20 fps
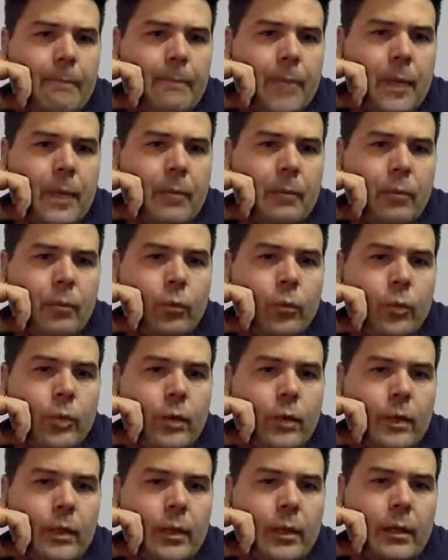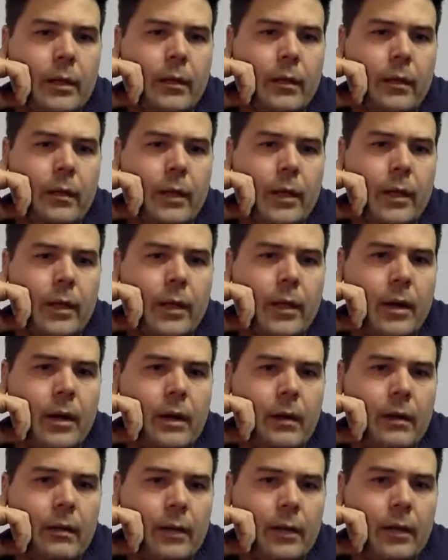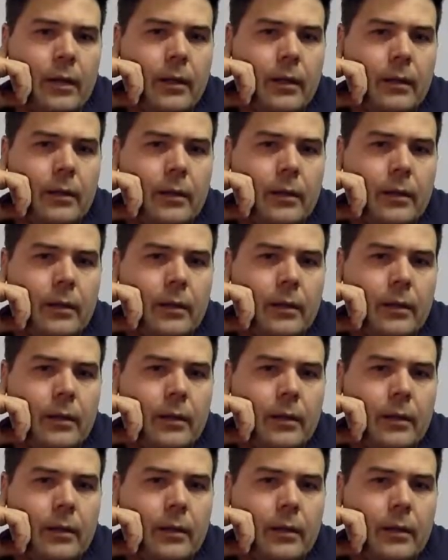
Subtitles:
but really under the radar, right?